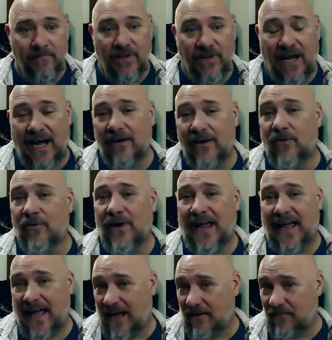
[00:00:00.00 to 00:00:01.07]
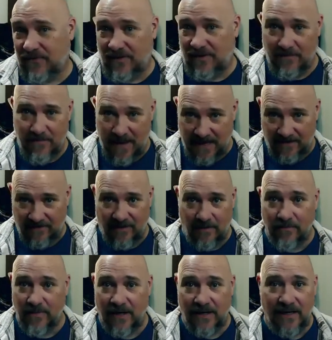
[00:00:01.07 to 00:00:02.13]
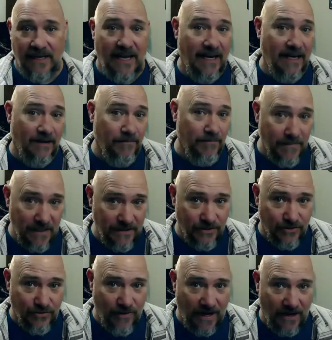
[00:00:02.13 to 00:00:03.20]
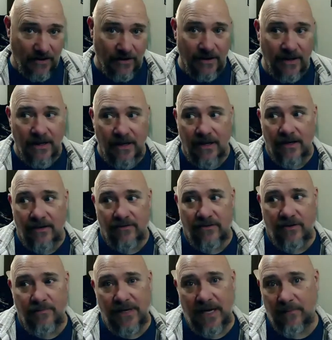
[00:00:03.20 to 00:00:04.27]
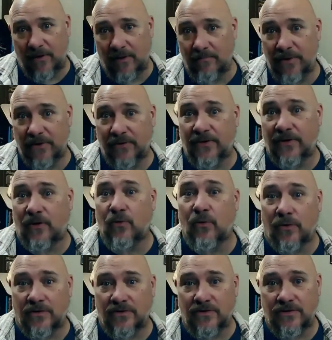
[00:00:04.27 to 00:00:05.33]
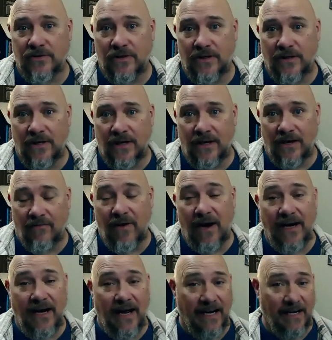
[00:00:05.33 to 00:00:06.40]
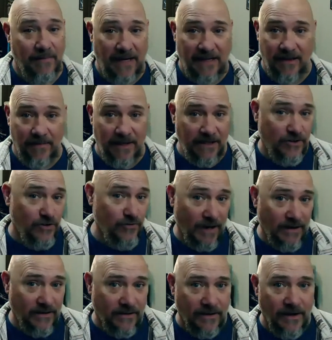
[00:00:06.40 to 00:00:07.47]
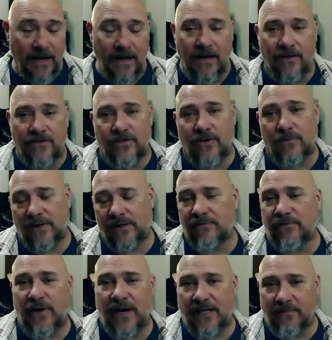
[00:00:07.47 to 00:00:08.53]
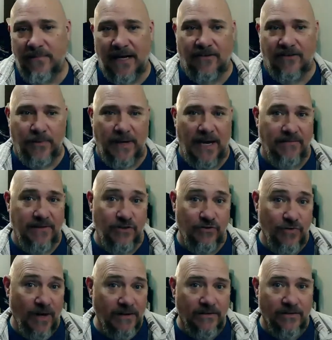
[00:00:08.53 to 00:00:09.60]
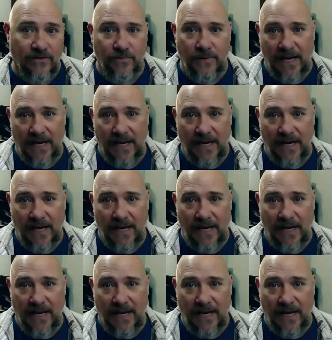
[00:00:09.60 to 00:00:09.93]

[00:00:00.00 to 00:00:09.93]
I don't have to make somebody an administrator to be able to build a course, right? I can make them an instructor. So with Lifter LMS, we have instructors